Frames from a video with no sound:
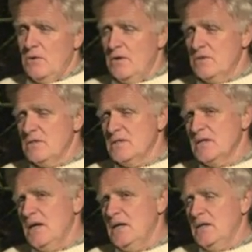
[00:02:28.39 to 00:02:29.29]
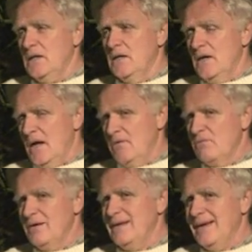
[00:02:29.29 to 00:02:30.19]
modern society
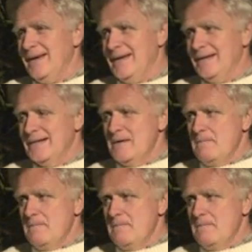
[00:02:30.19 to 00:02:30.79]
every day